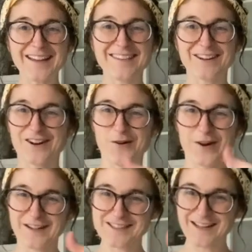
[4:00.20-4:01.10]
you're
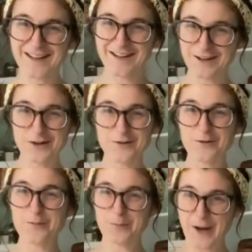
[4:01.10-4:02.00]
going to
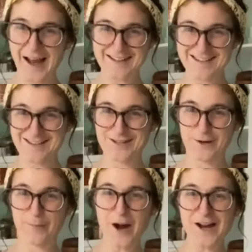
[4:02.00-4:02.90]
practice
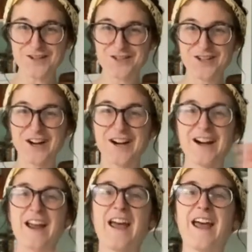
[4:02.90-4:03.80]
your posture,
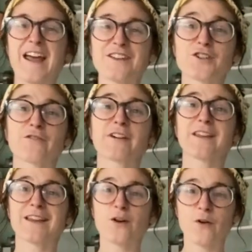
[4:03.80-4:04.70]
and you're
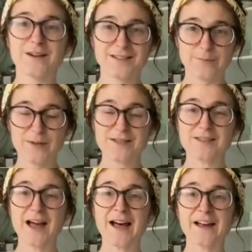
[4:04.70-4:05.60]
really going to
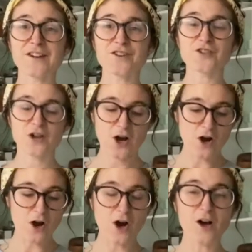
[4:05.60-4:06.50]
massage
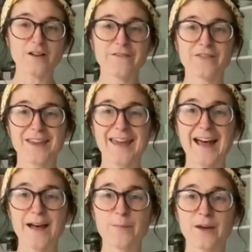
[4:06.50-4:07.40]
all of the
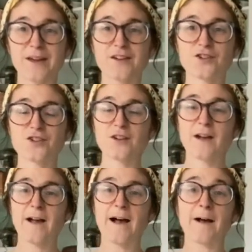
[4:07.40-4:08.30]
cabbage
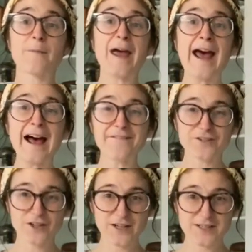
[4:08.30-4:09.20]

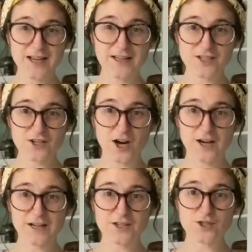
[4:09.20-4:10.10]
after it has
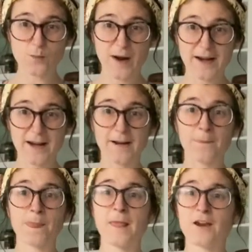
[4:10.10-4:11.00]
started sweating.
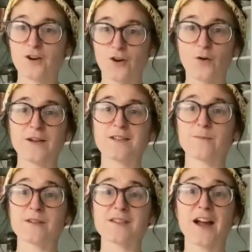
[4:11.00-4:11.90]
You're going to
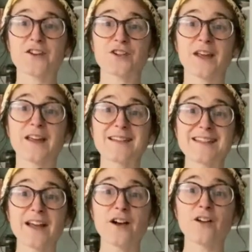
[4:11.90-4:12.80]
massage it
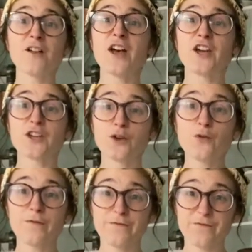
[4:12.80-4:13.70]
until
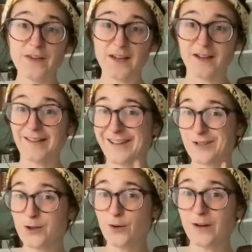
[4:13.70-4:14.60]
you feel
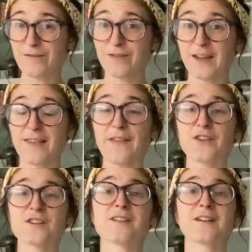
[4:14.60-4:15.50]
intuitively that
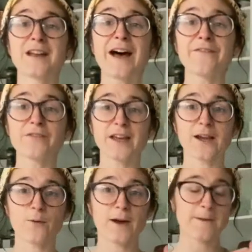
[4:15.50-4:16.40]
there's enough
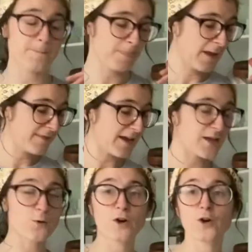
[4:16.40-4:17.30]
liquid that
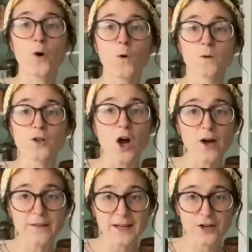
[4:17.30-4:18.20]
you could hold
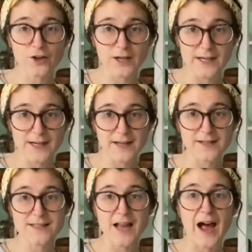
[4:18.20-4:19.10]
all the
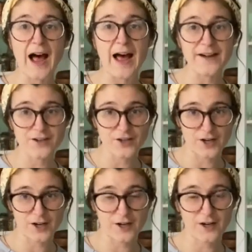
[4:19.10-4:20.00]
ingredients
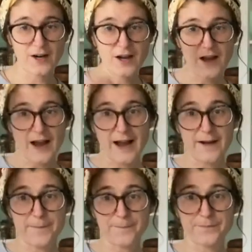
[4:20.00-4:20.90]
under
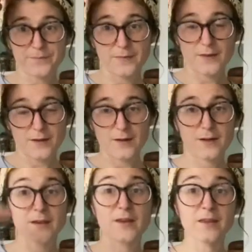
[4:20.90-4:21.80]

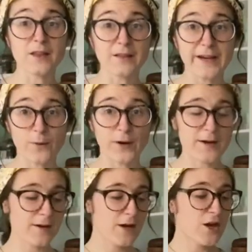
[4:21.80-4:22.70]
the
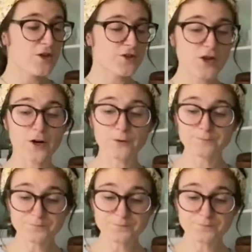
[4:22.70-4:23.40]
liquid. So